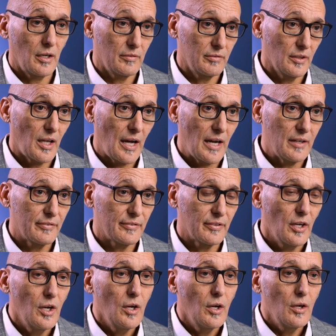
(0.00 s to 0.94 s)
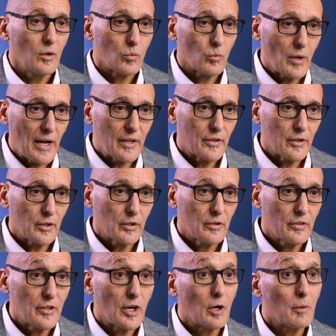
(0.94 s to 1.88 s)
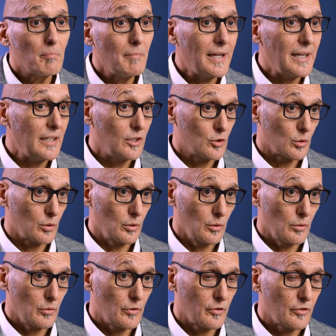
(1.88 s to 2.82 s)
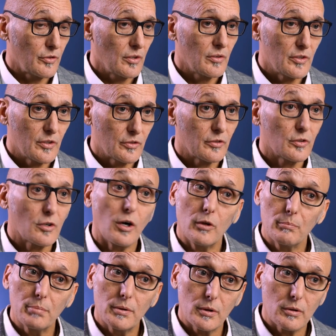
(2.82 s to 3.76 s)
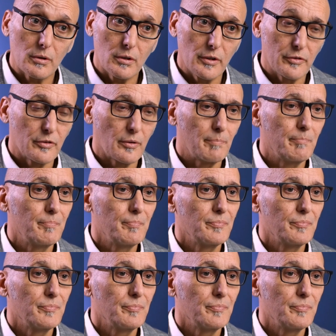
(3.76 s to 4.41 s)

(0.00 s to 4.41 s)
of life. Rather, there are many truths. This is called pluralism.